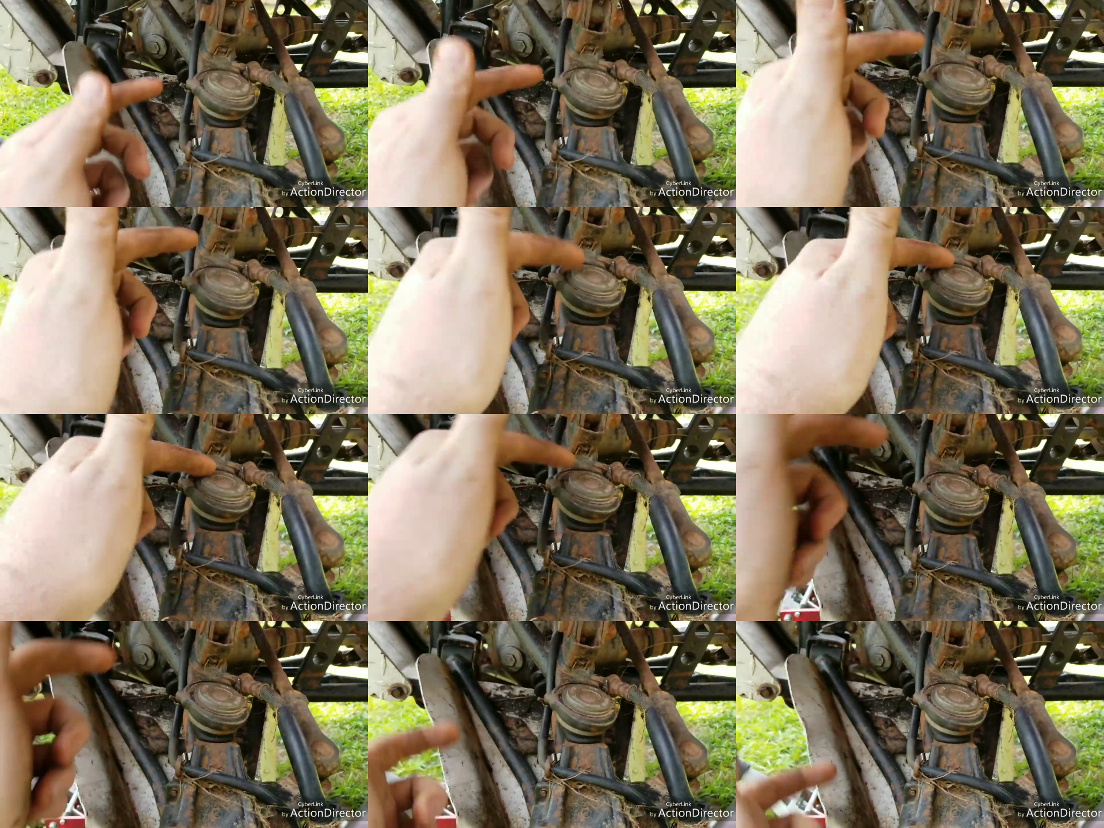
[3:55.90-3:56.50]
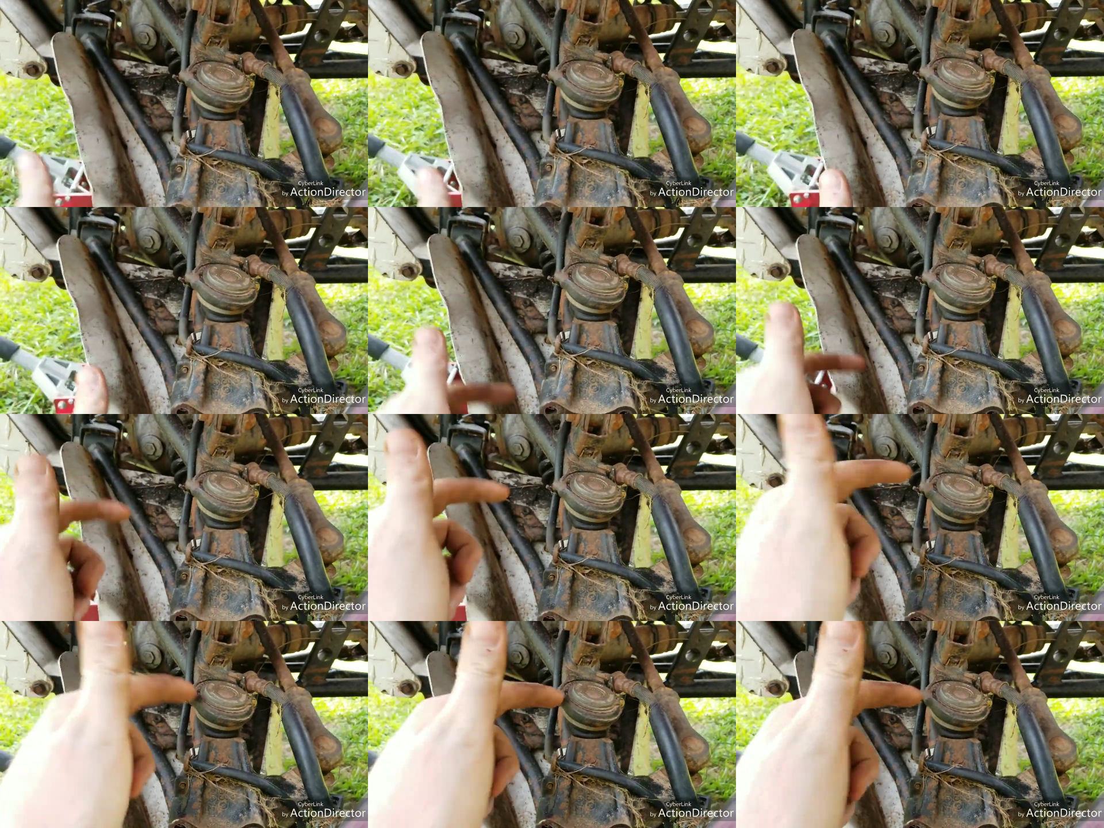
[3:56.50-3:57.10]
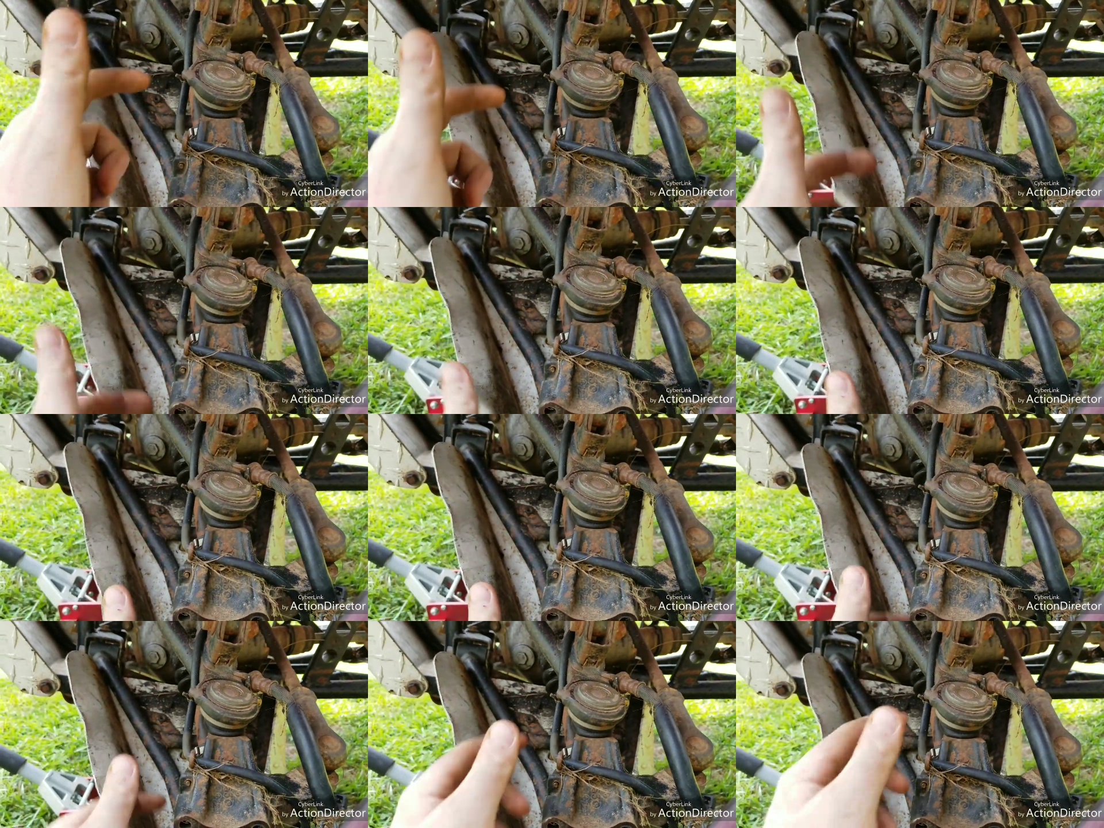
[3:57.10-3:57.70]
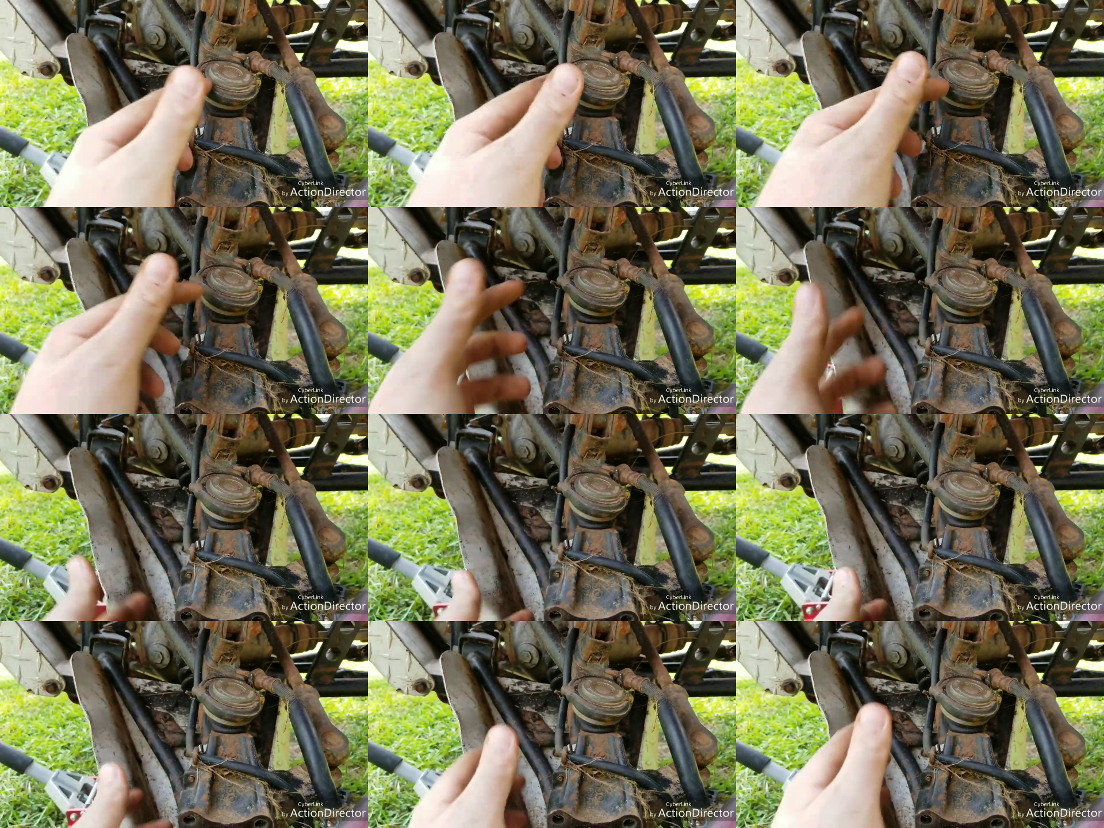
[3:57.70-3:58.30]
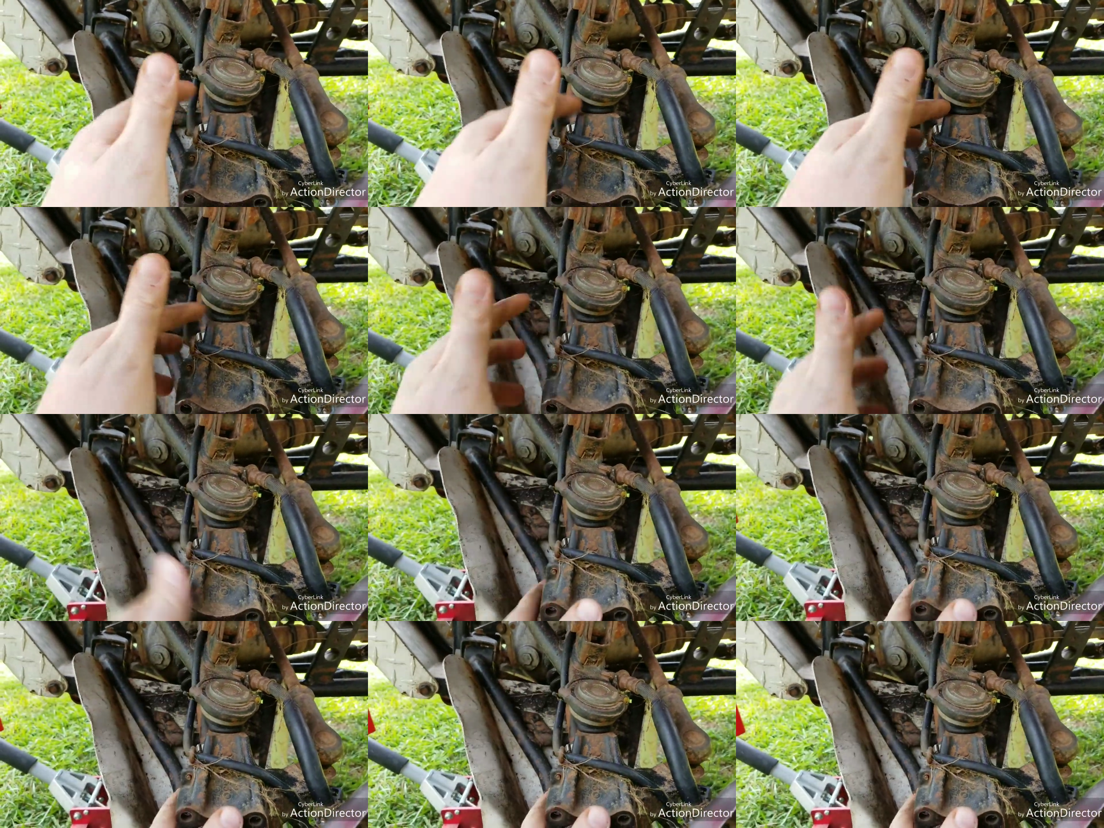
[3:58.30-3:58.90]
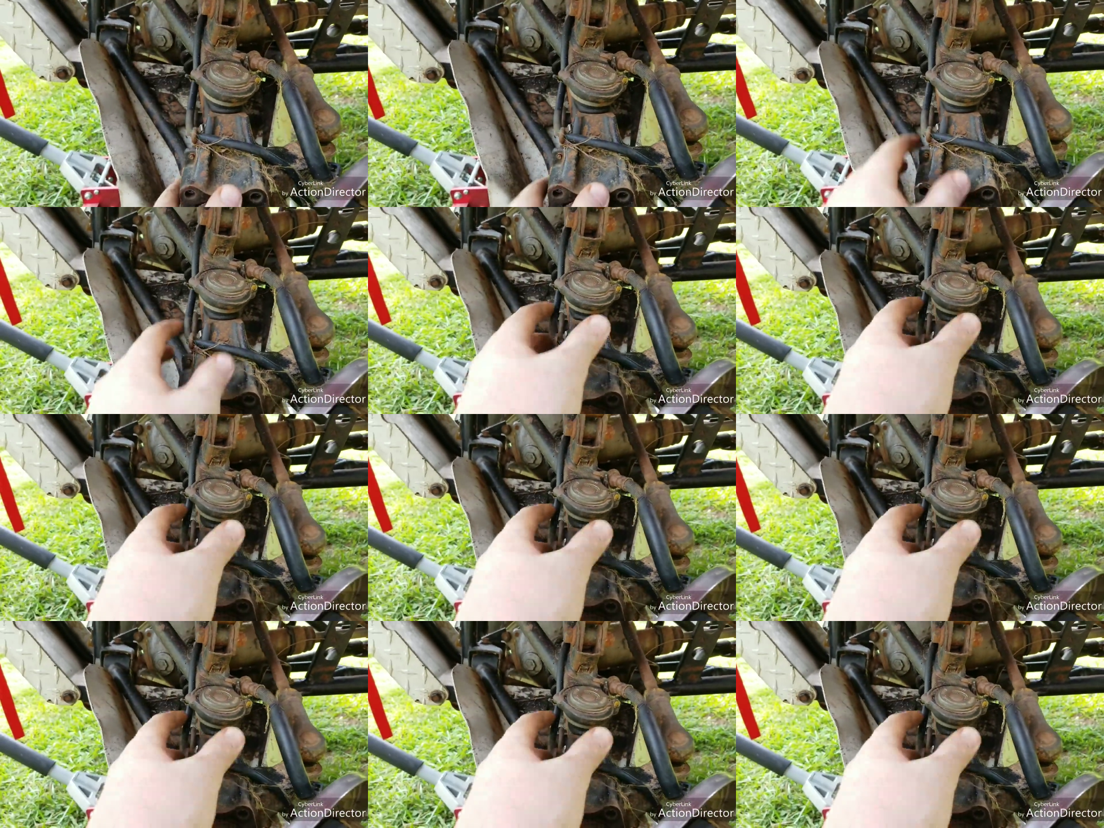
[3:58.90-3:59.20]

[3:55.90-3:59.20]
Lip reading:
[unreadable: no face in view]